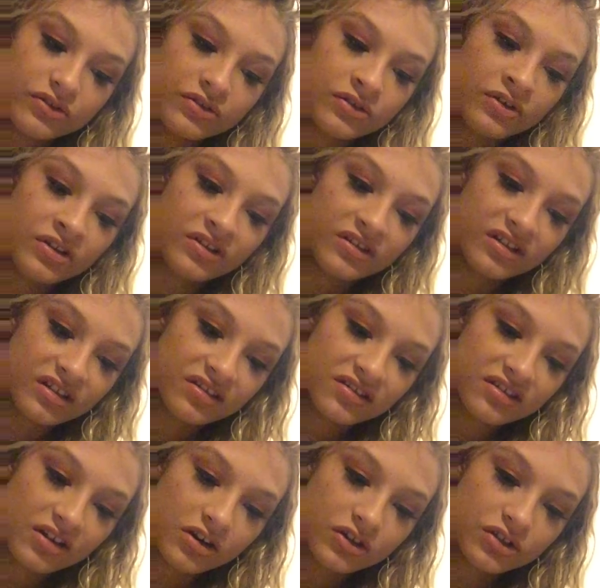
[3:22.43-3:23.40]
Due to this,
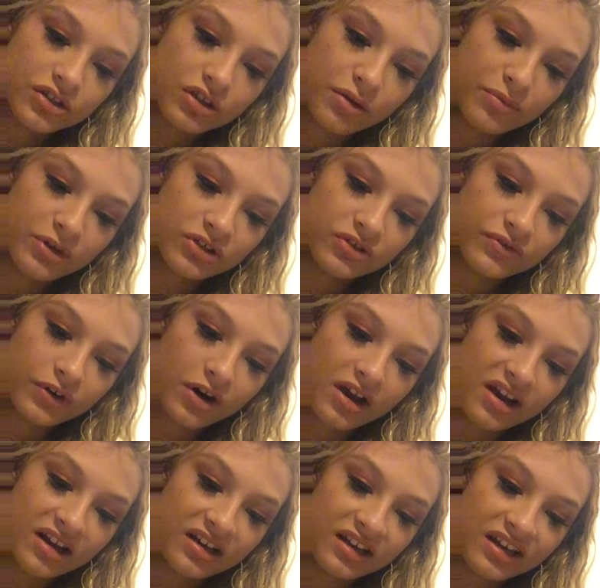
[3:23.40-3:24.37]
there is so much
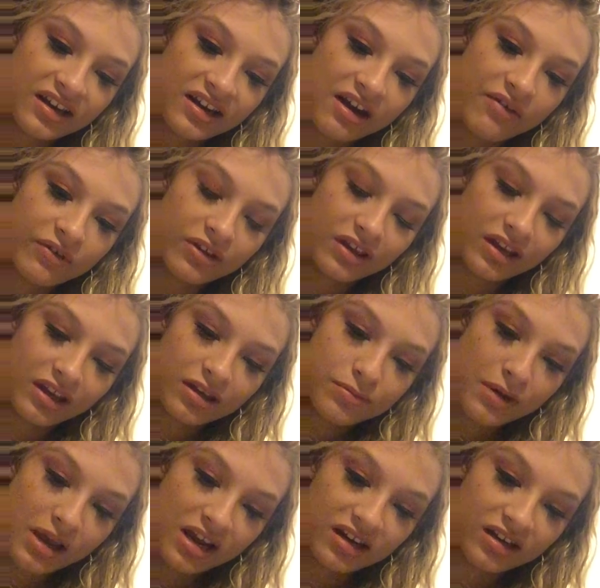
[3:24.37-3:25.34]
variety in everything he
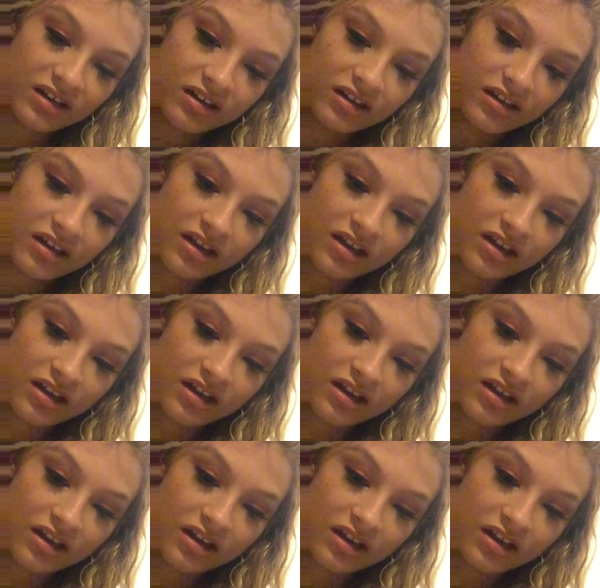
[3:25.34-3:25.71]
painted.